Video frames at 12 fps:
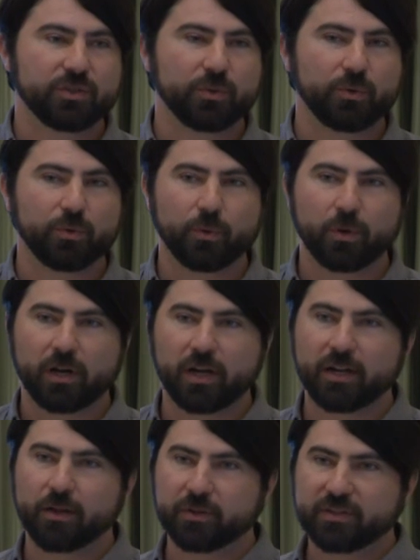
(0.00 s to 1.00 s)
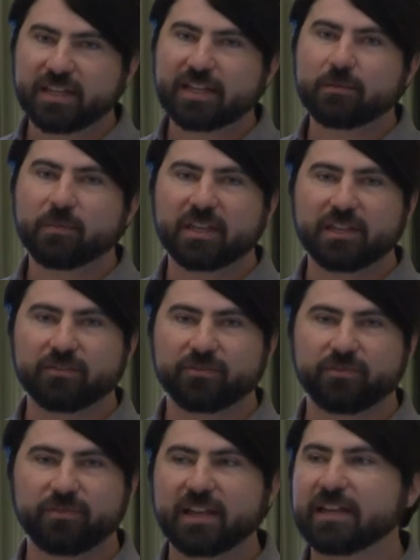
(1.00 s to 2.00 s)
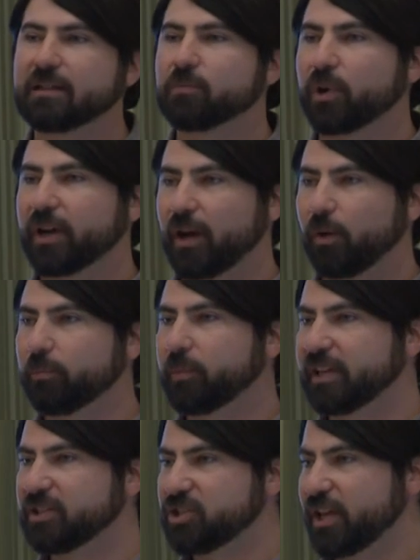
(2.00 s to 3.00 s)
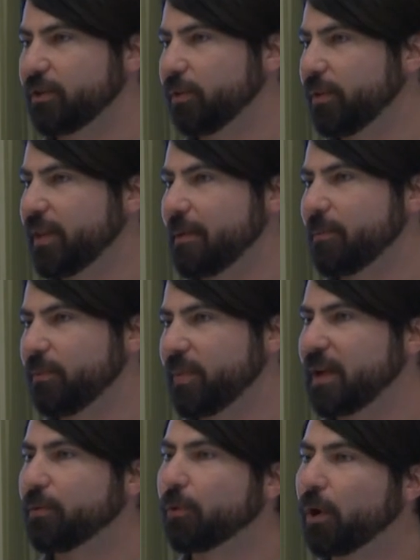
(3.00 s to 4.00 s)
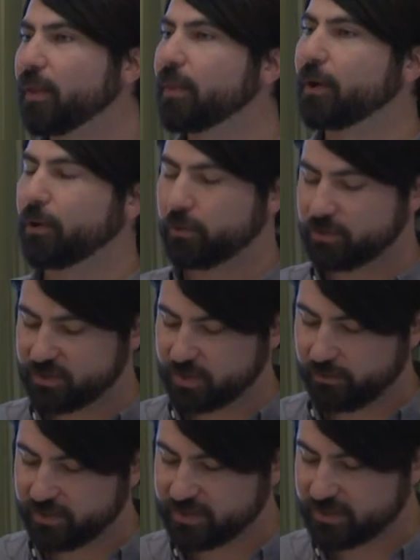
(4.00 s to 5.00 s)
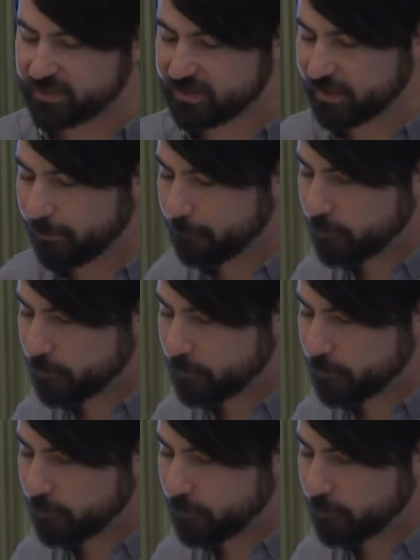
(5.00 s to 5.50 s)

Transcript: to another team if they need more help, but in general, they, they run their own services.